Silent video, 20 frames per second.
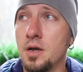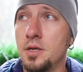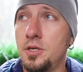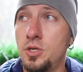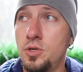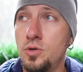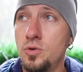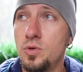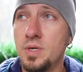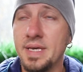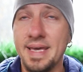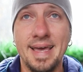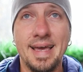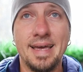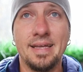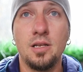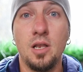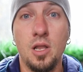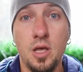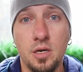you
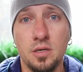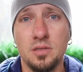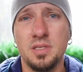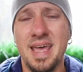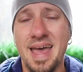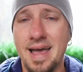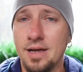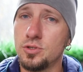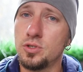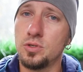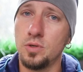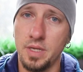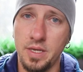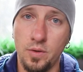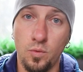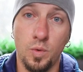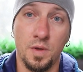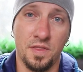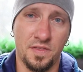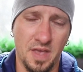can learn how to
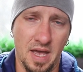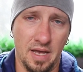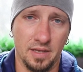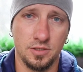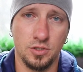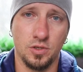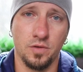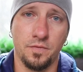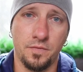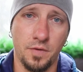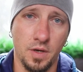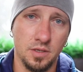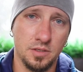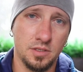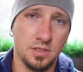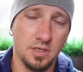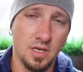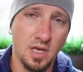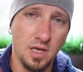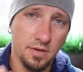live with that. So
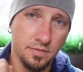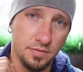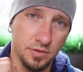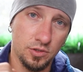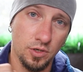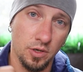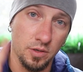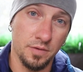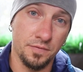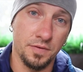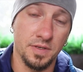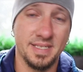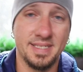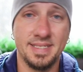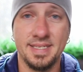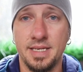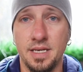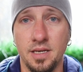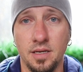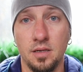first, photographer's
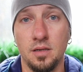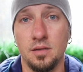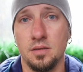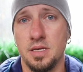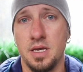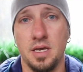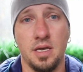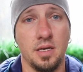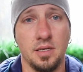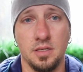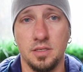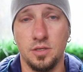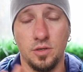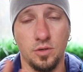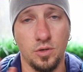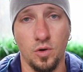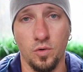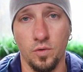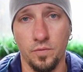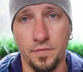skill is,
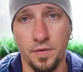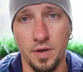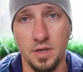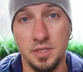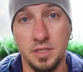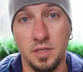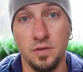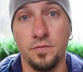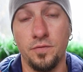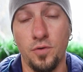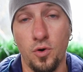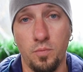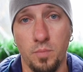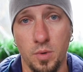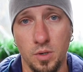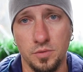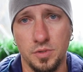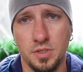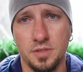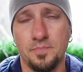first and
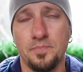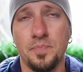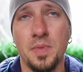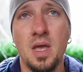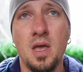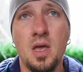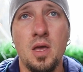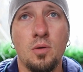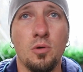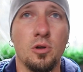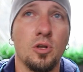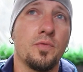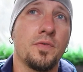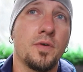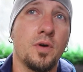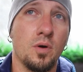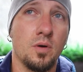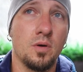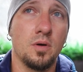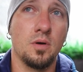foremost. Well,
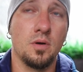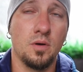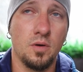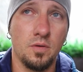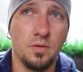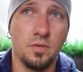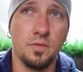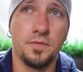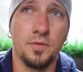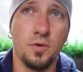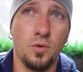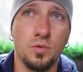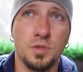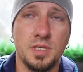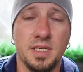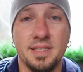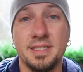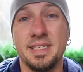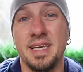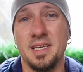of
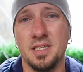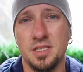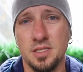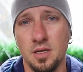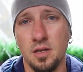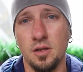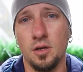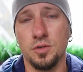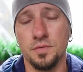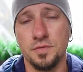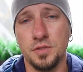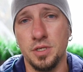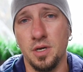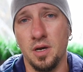course, it takes a lot of